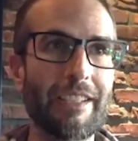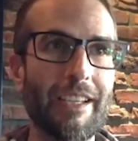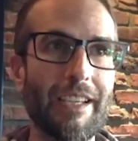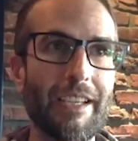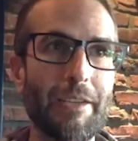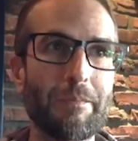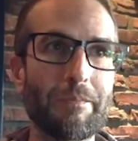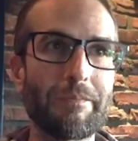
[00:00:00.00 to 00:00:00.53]

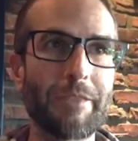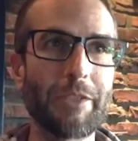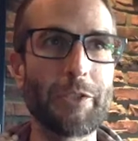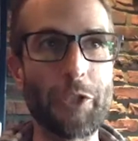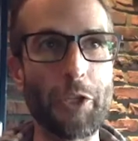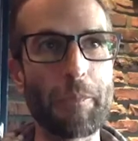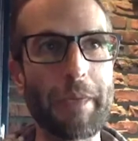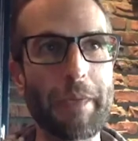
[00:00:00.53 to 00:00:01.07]
um,
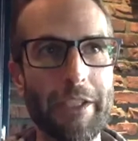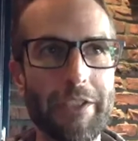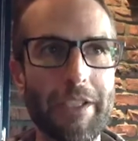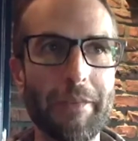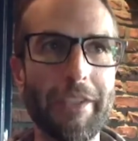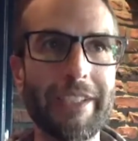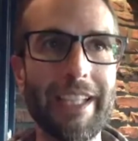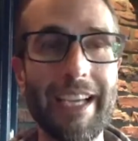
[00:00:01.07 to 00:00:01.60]
nootropic or
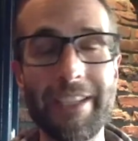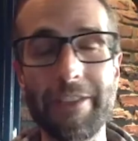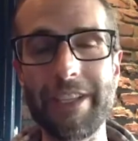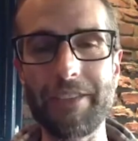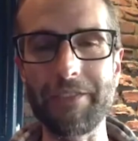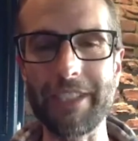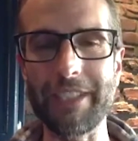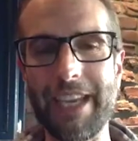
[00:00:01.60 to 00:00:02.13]
something like that you
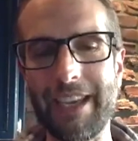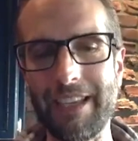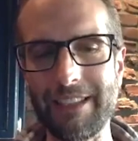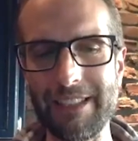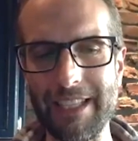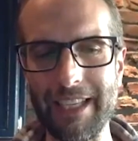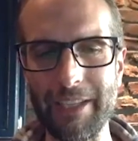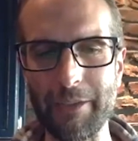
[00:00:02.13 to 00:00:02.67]
definitely can
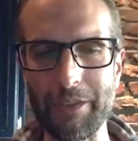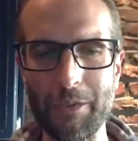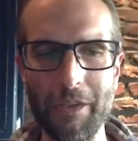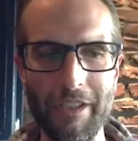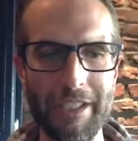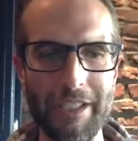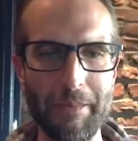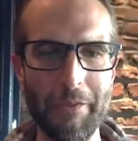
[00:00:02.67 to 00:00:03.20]
stack it with
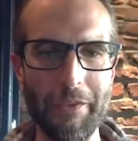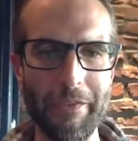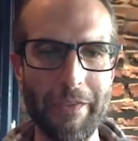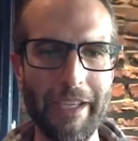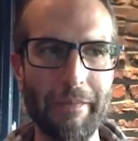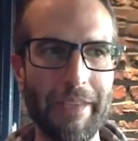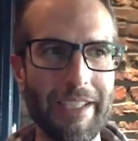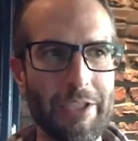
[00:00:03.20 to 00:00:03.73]
qualia but we
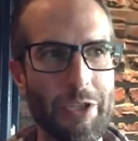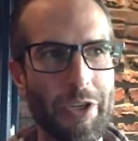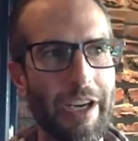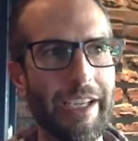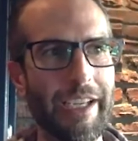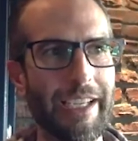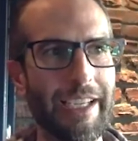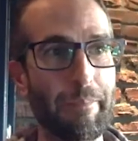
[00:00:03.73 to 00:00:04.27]
recommend
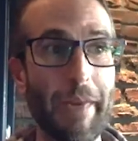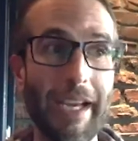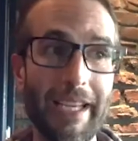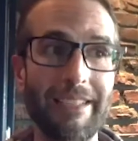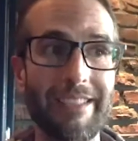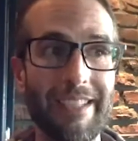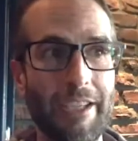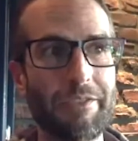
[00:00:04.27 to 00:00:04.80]
trying it by
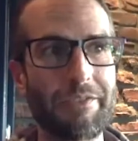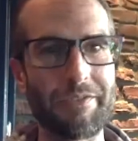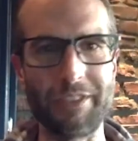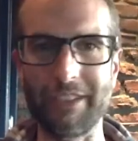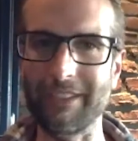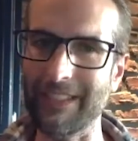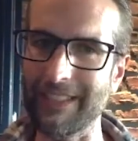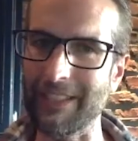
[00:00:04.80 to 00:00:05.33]
itself for
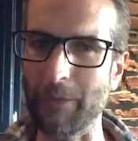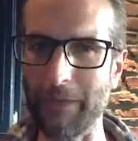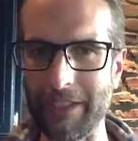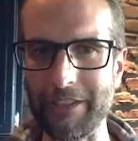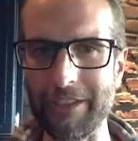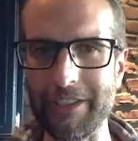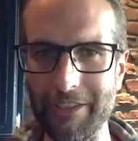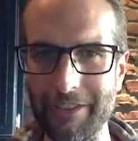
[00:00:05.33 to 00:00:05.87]
at least a week or
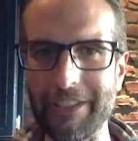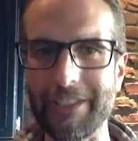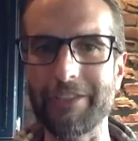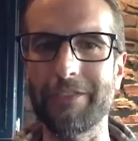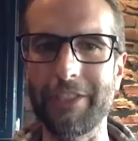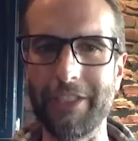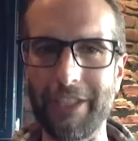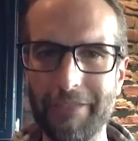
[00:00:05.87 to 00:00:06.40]
two just so
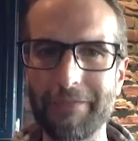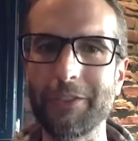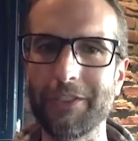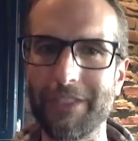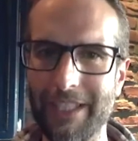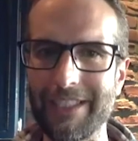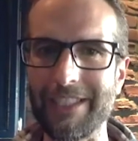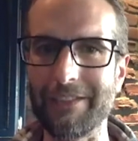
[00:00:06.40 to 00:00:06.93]
you get a mm-hmm. full
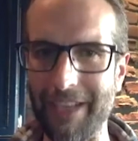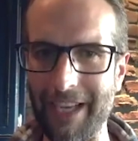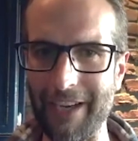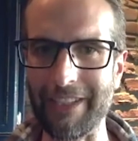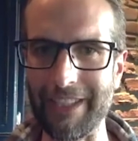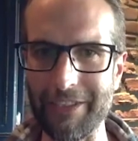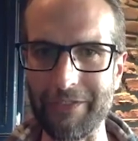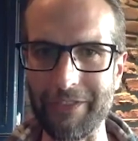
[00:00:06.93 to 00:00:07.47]
sense of how it
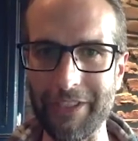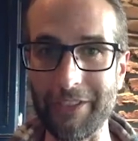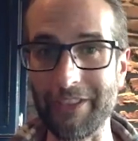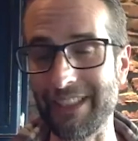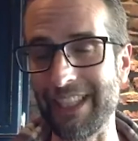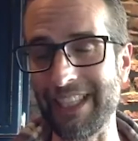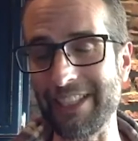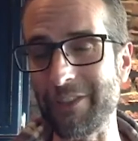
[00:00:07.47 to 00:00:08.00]
is for you
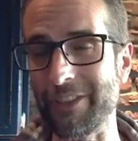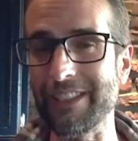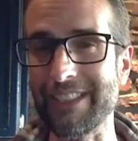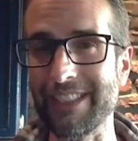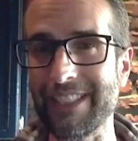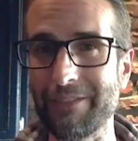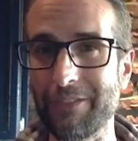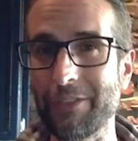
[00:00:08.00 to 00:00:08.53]
and then you can
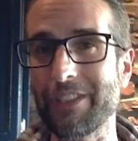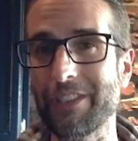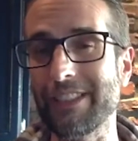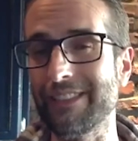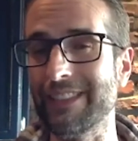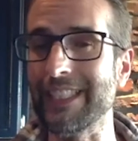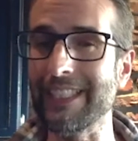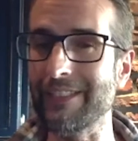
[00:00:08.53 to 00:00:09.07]
see if you still
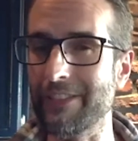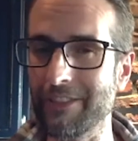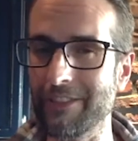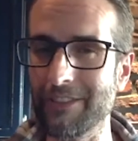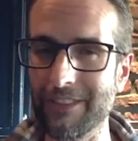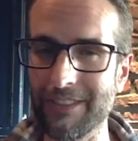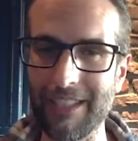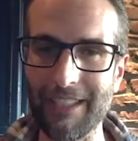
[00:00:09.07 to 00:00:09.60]
need
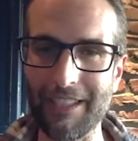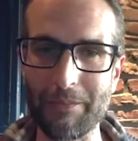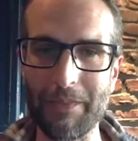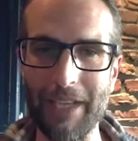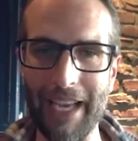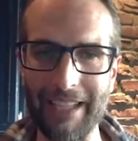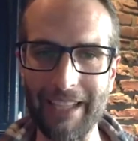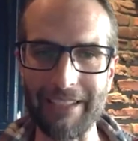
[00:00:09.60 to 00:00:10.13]
to um, mm-hmm.
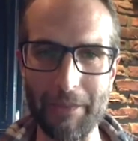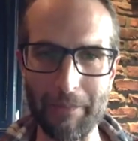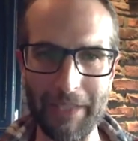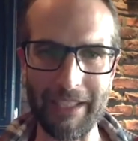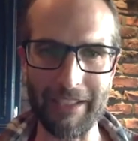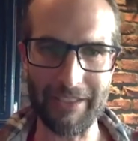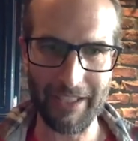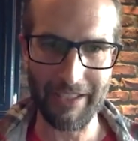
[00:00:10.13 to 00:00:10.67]
add something
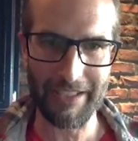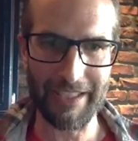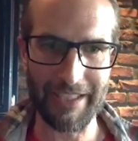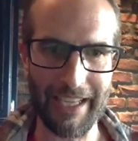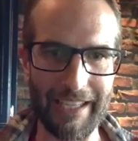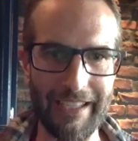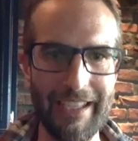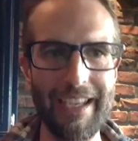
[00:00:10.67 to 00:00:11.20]
else onto
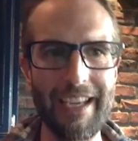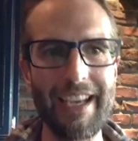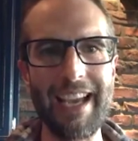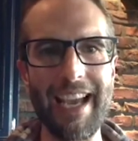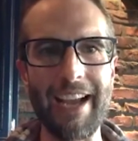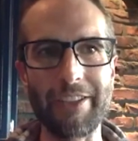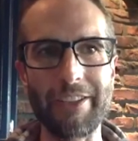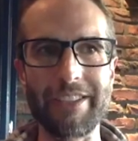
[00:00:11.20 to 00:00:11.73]
that
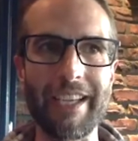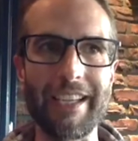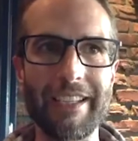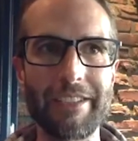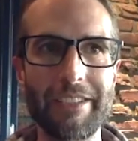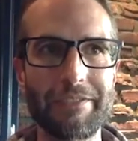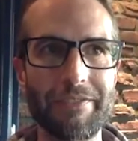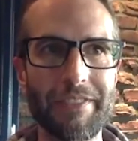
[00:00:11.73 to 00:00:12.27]
outside
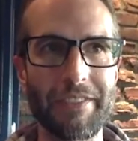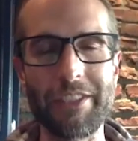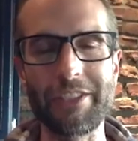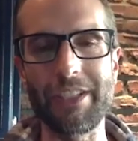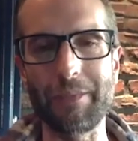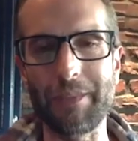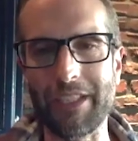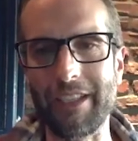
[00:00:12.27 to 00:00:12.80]
of if there's
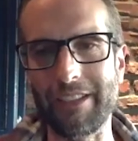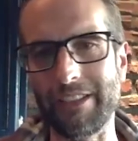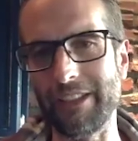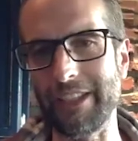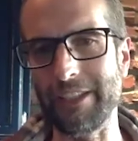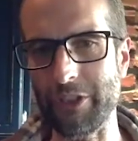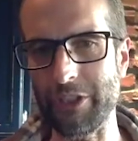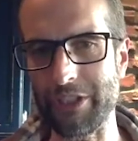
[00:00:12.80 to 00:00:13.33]
something on there that
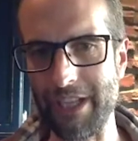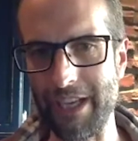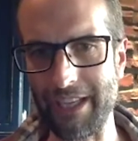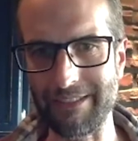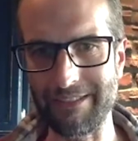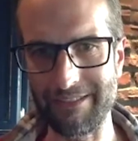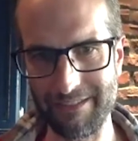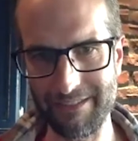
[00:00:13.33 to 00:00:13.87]
you're just not
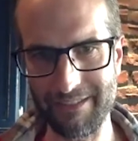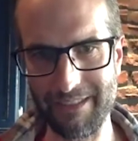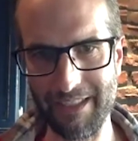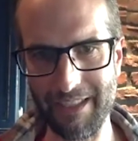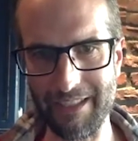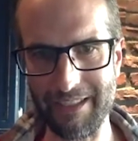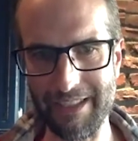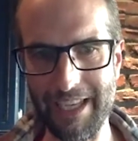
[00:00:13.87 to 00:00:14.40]
uh,
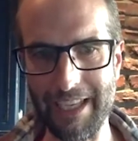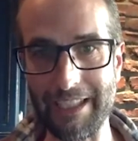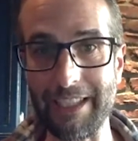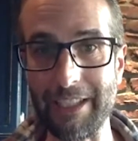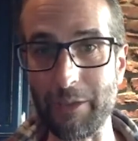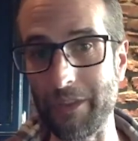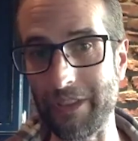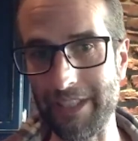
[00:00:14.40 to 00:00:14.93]
taking that
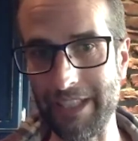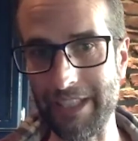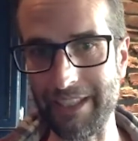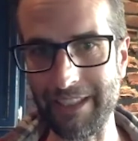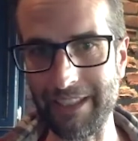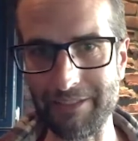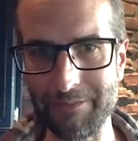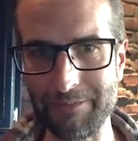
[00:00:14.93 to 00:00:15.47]
you were taking.